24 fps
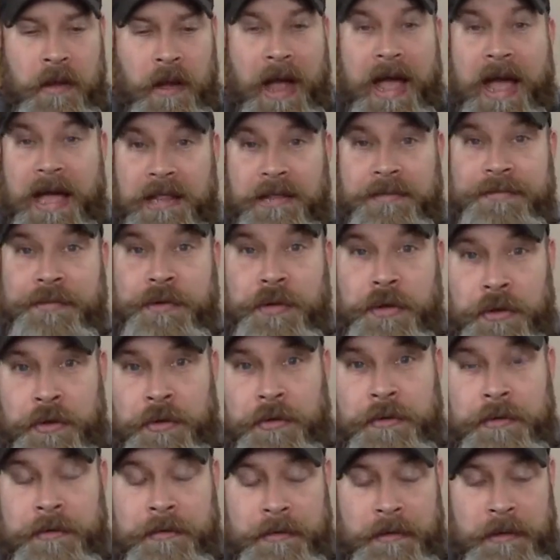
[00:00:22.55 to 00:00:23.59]
I had the
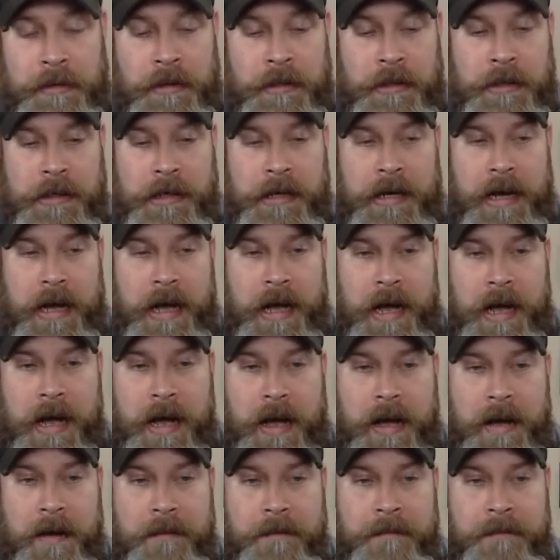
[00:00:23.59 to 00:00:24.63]
flu.
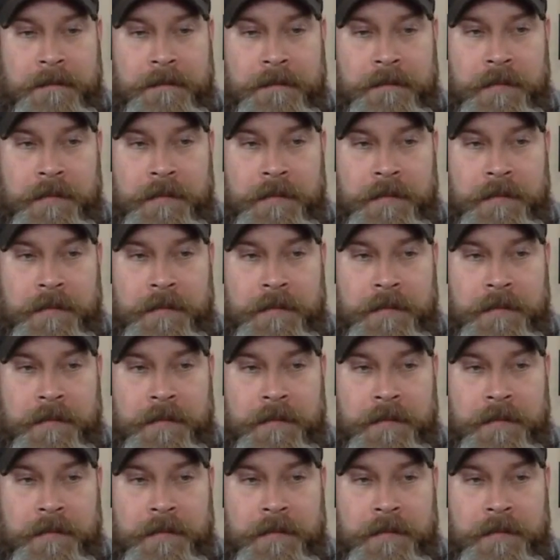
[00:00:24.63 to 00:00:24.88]
I